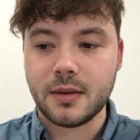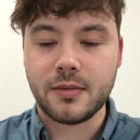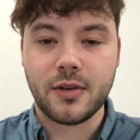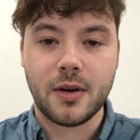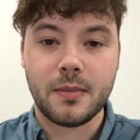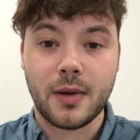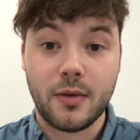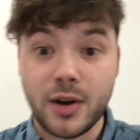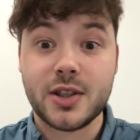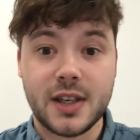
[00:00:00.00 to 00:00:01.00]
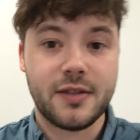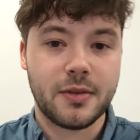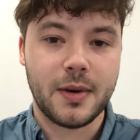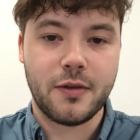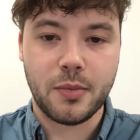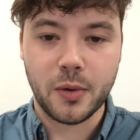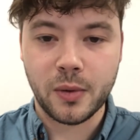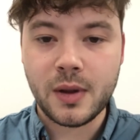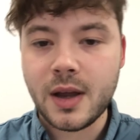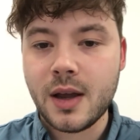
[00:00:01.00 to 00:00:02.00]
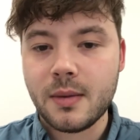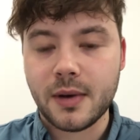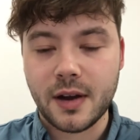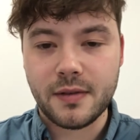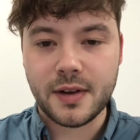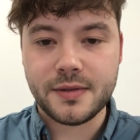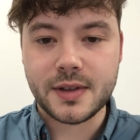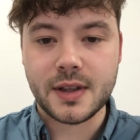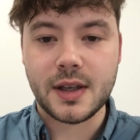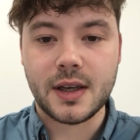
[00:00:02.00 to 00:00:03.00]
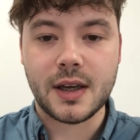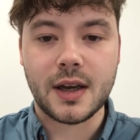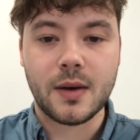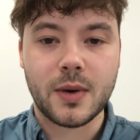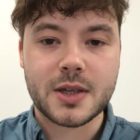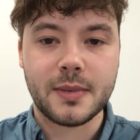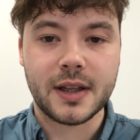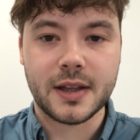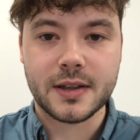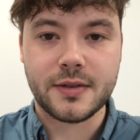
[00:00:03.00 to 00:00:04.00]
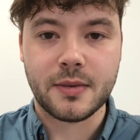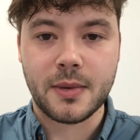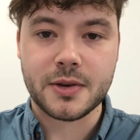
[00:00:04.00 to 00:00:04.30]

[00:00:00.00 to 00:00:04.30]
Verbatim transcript: and I'm from originally from Liverpool, but I've lived in the uh, West Midlands for